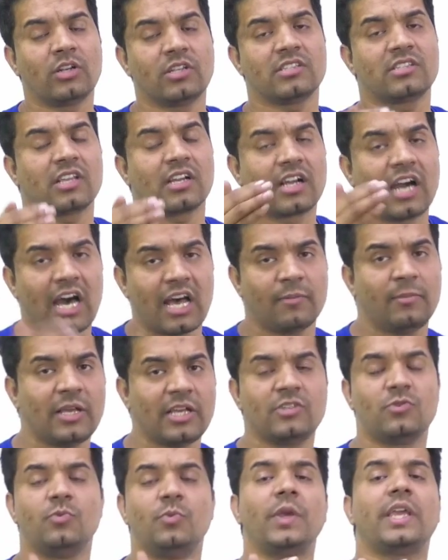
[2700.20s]
what is the
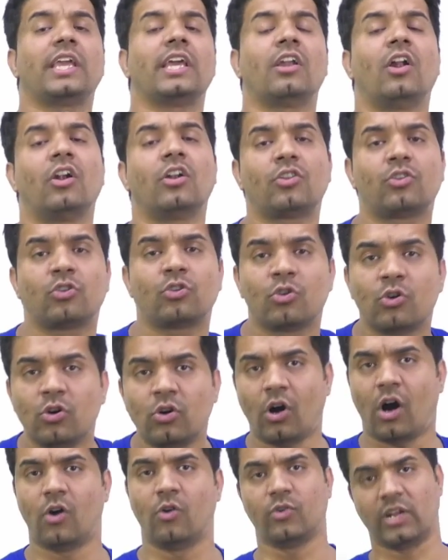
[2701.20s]
garbage, we cannot
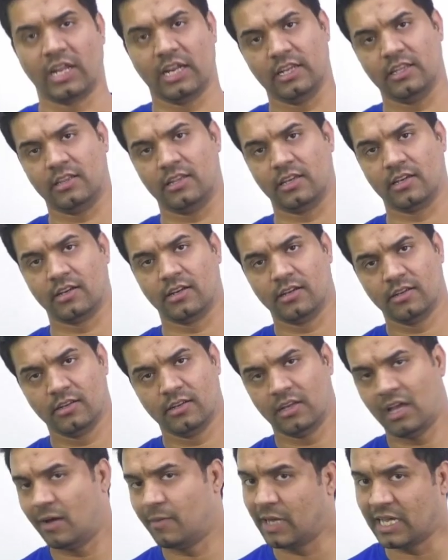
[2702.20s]
throw out anything.
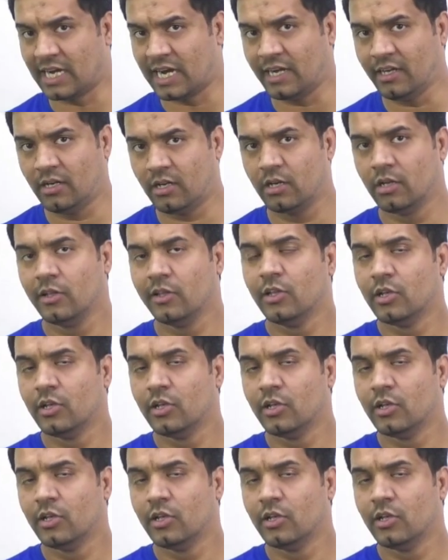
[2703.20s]
Am I right?